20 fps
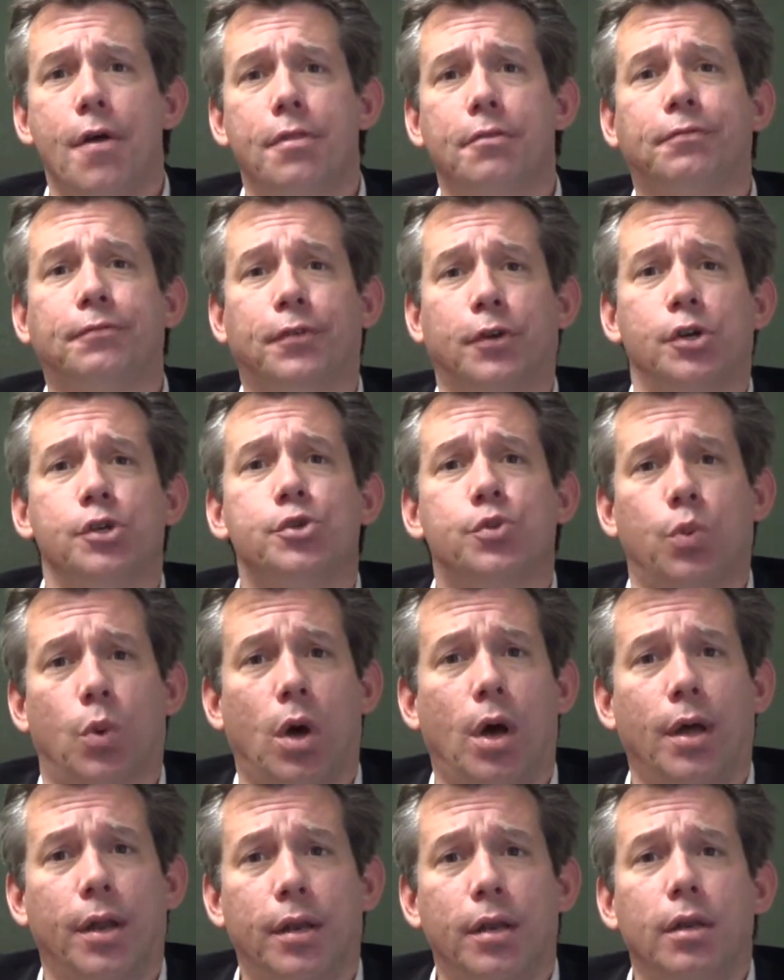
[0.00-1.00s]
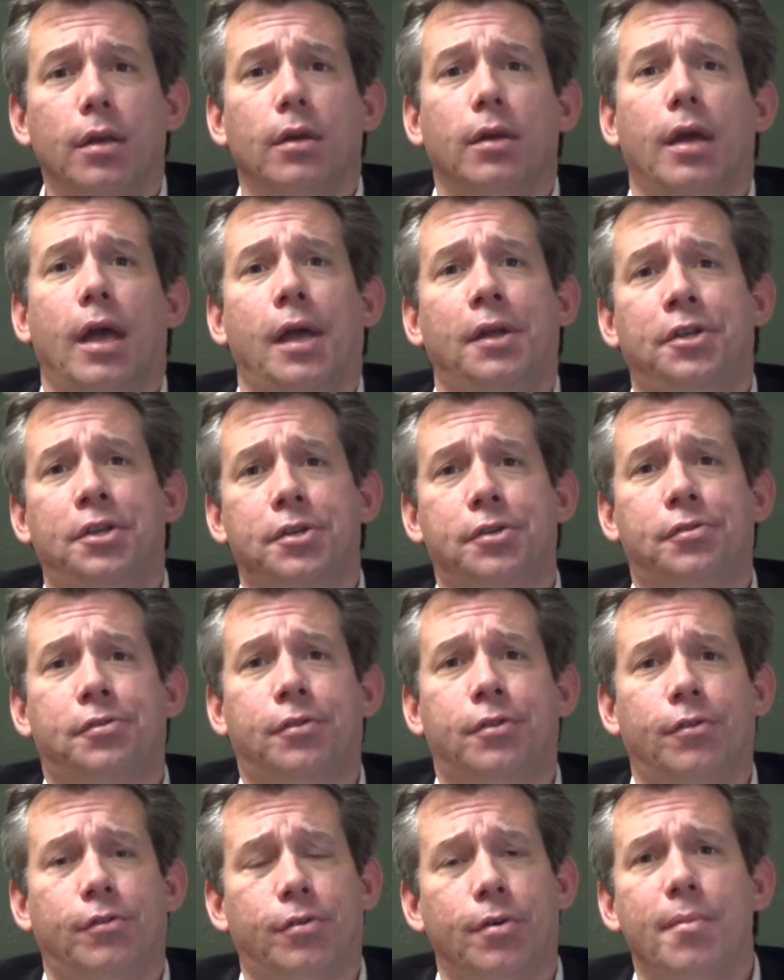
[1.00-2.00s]
The first one, and
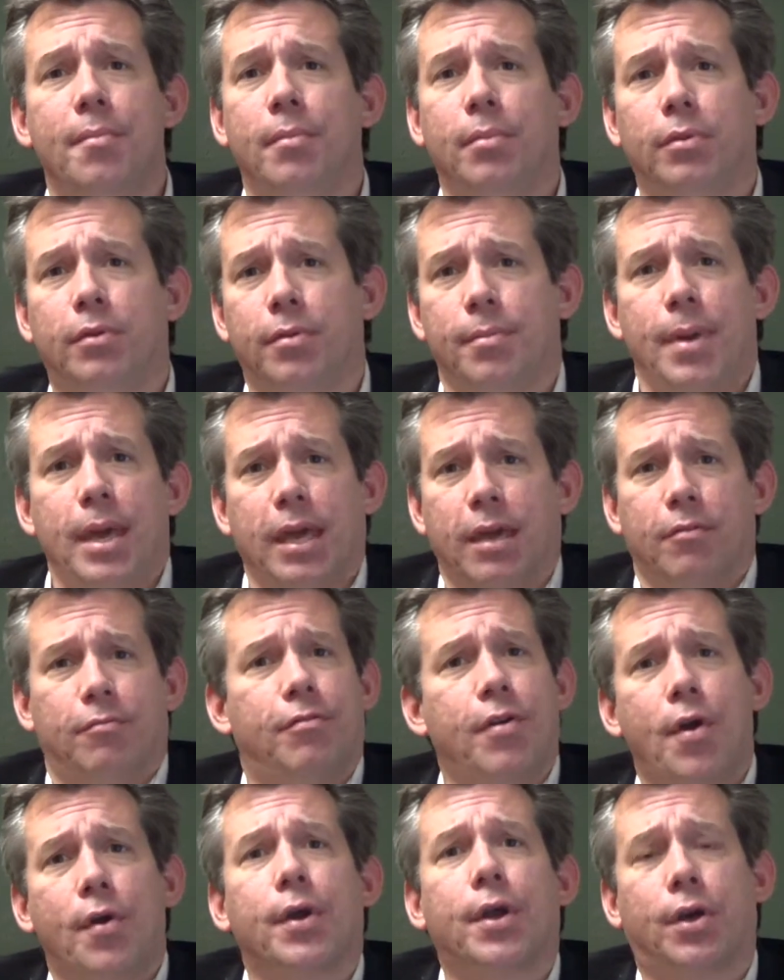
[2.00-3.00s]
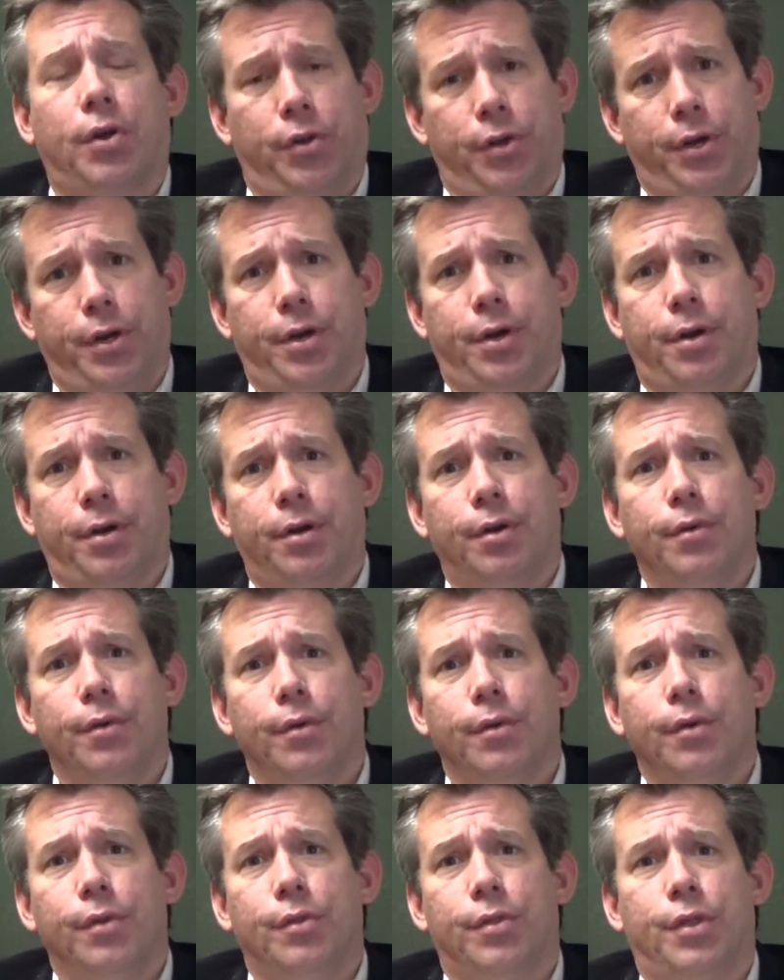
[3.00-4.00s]
just to make it very clear,
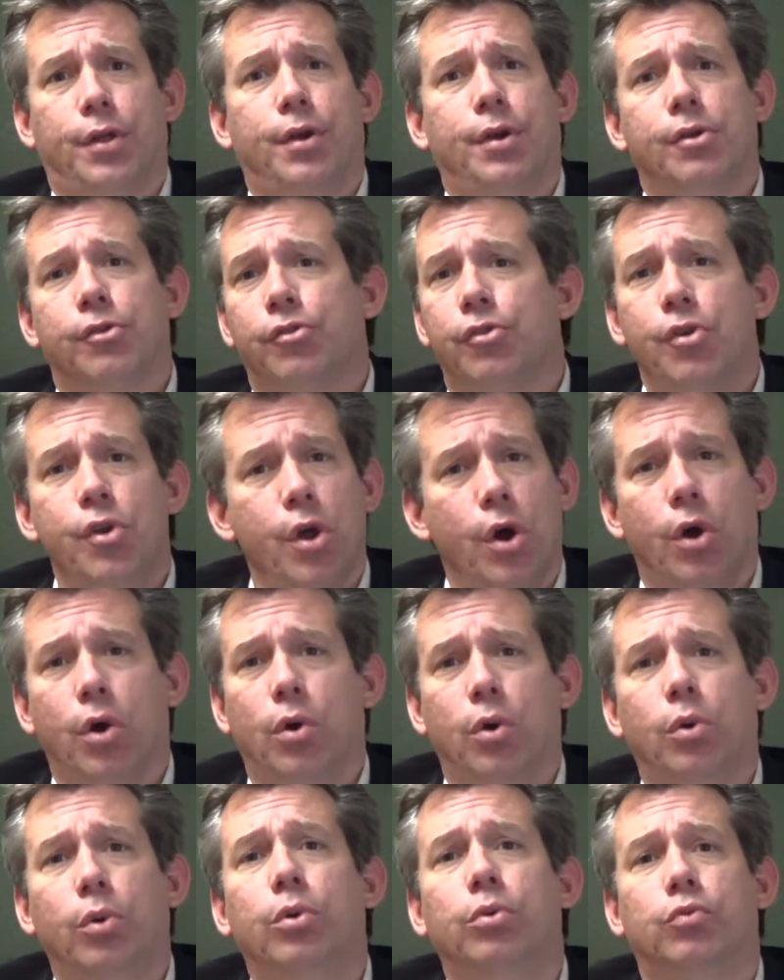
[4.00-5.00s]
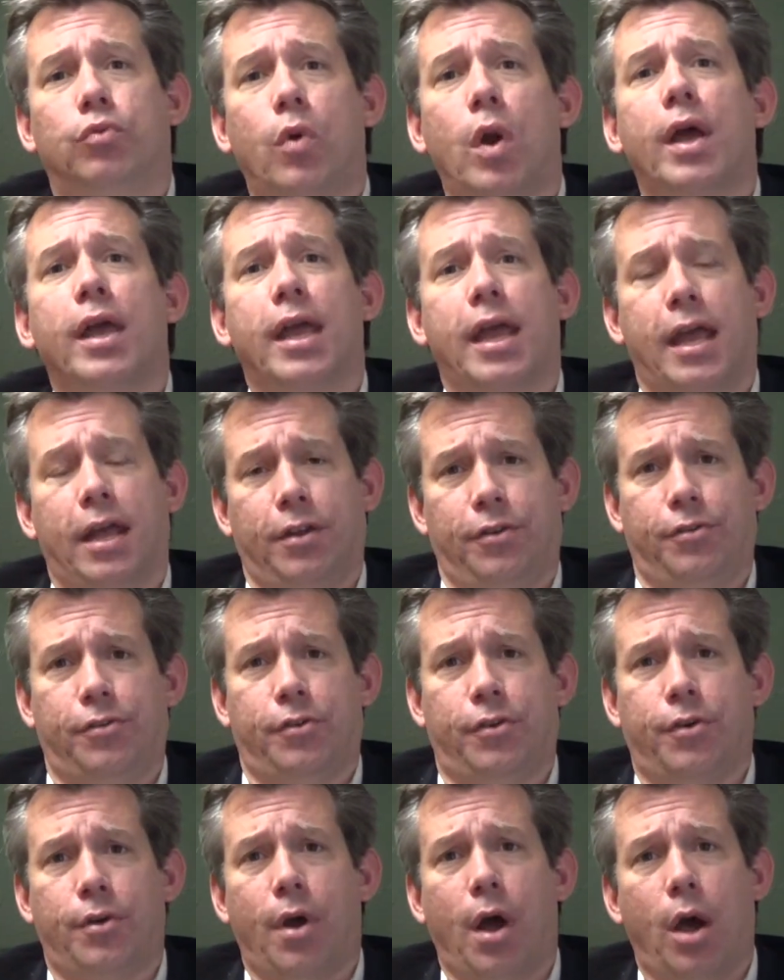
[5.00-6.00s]
there is no right
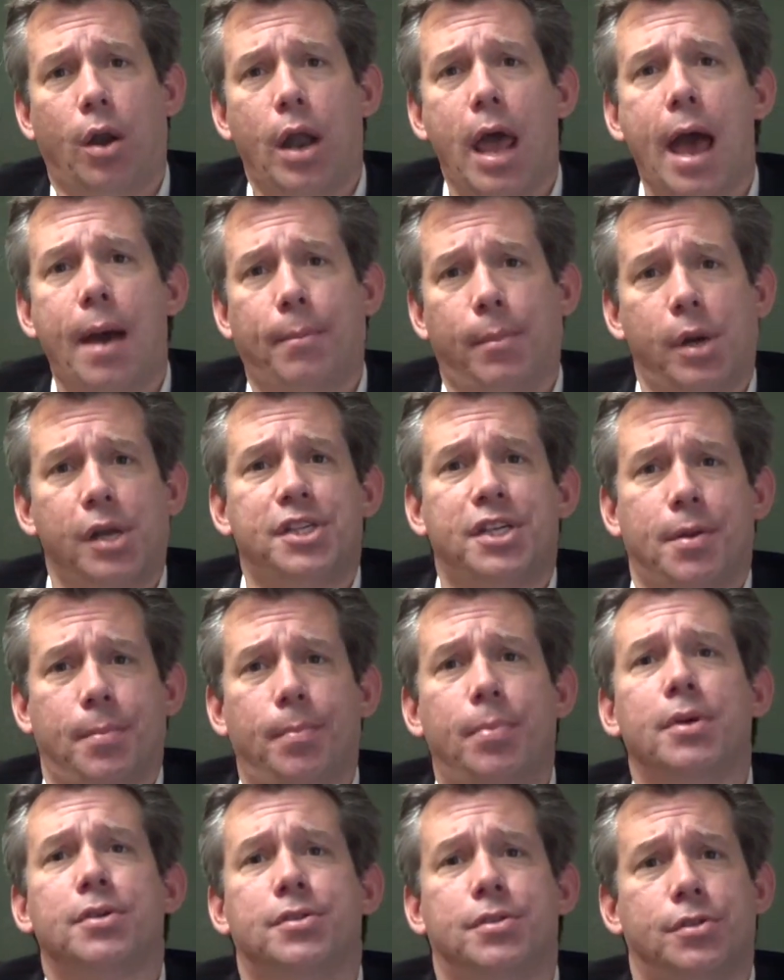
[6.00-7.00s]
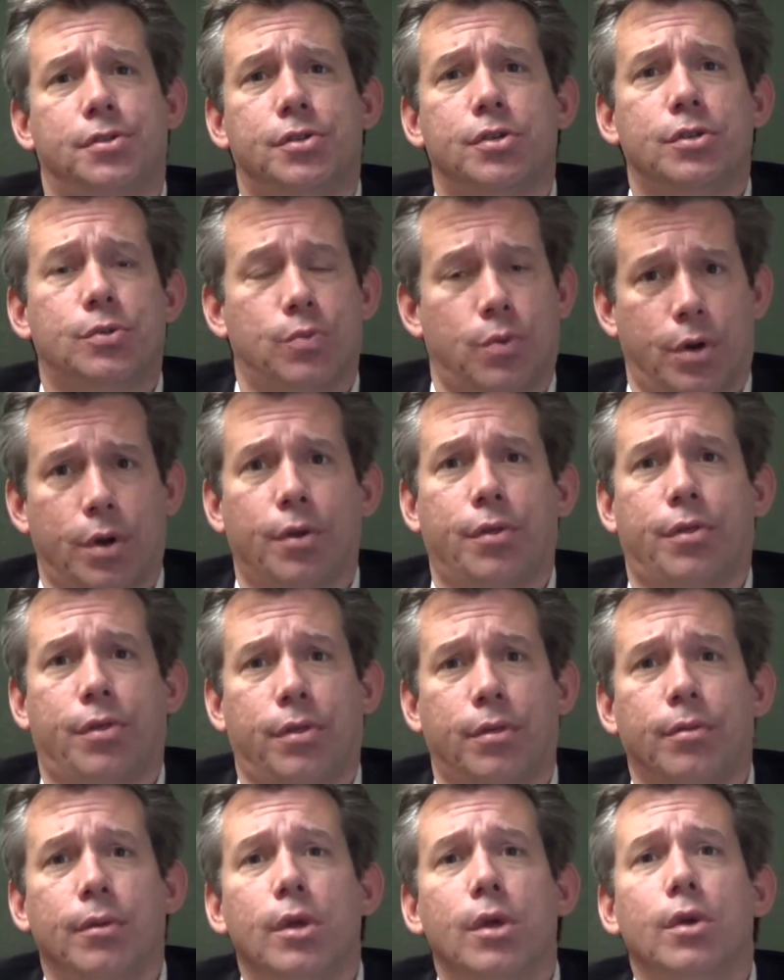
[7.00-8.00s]
answer on how much a business is
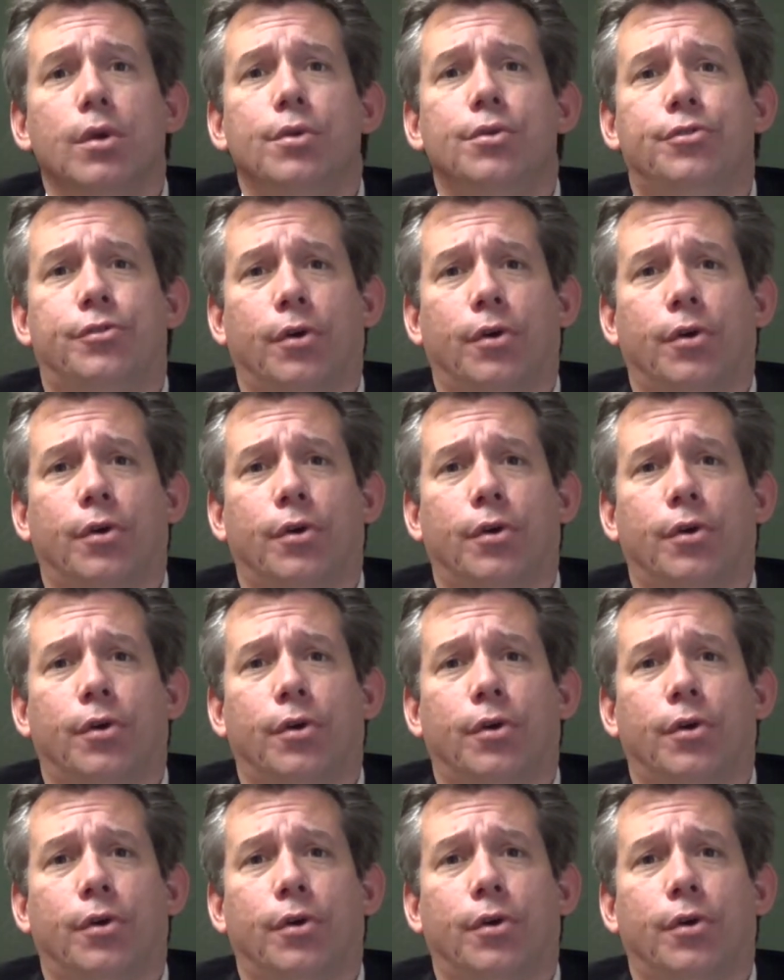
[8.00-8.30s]
worth.